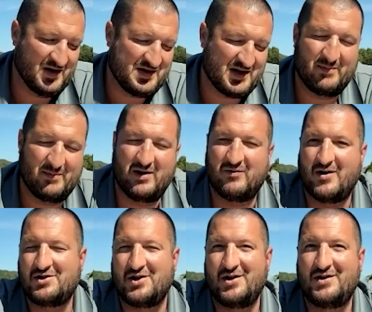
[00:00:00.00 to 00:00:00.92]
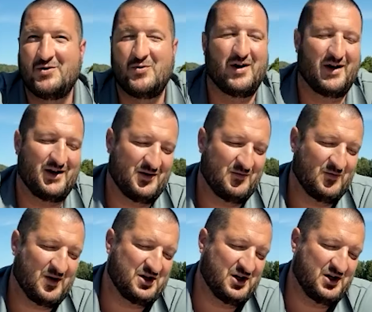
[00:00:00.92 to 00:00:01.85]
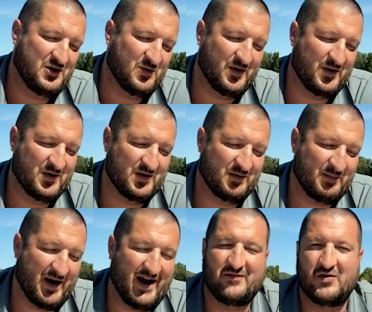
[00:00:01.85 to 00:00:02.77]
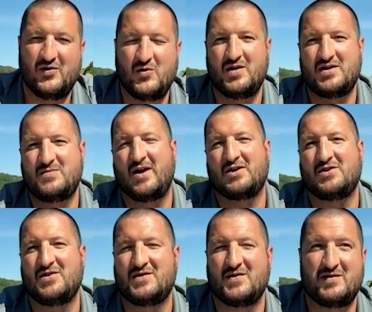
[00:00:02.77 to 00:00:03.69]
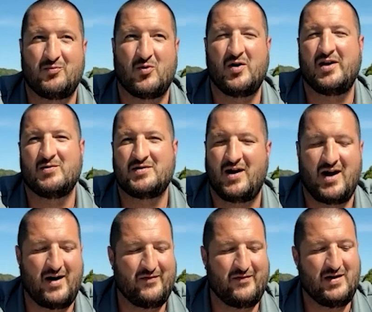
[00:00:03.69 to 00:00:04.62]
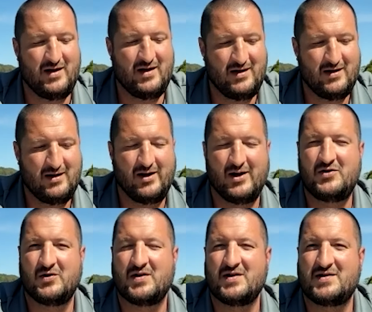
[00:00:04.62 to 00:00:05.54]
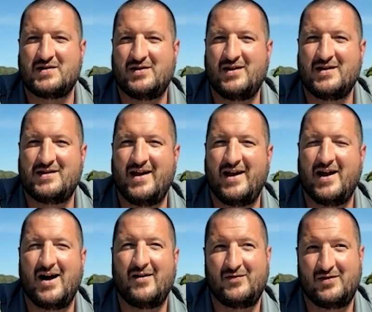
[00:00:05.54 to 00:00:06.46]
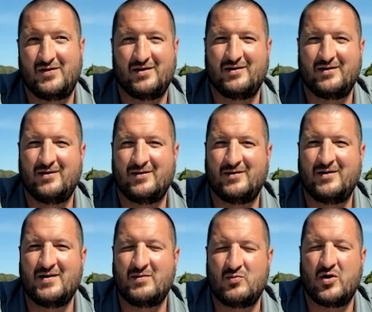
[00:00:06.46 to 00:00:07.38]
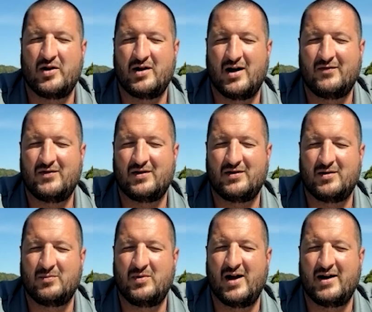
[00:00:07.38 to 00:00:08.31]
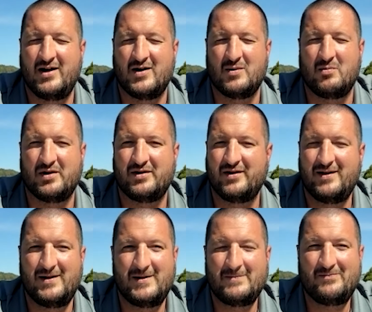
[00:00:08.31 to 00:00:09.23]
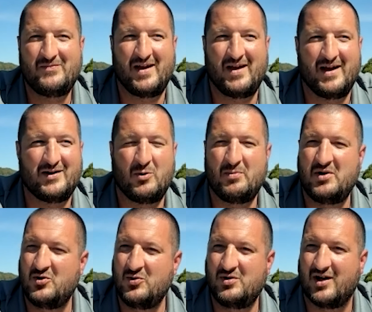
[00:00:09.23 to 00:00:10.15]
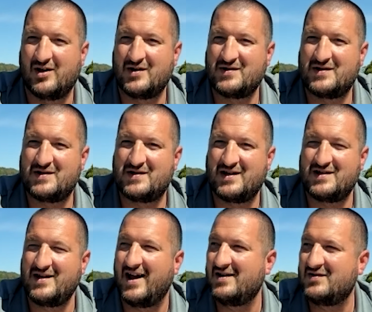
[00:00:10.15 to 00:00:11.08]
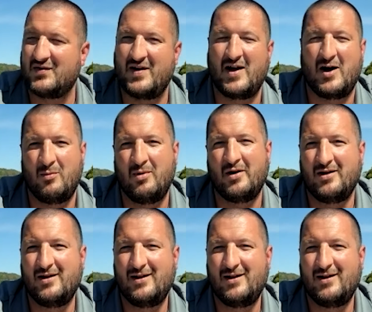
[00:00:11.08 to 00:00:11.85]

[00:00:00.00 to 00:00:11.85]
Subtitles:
this, I'll be rushing to another my afternoon inspection. So this morning it was off. I took this day off the morning off to be on here. But don't be too jealous. It's nice for now, but